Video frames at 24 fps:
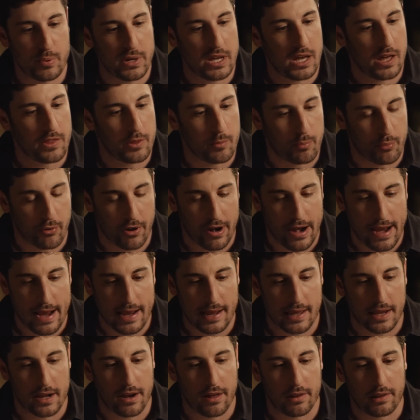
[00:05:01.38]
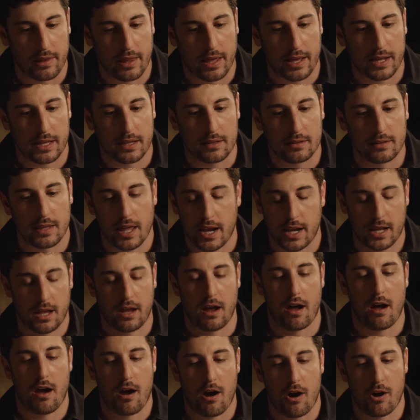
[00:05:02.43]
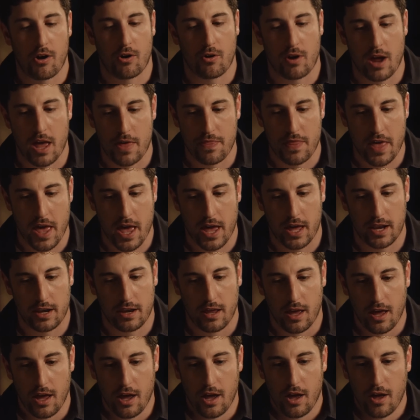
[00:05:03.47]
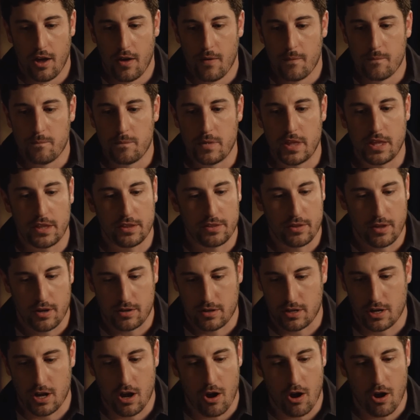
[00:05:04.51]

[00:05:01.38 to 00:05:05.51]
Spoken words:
be on the brink and I'll like let it go, and then you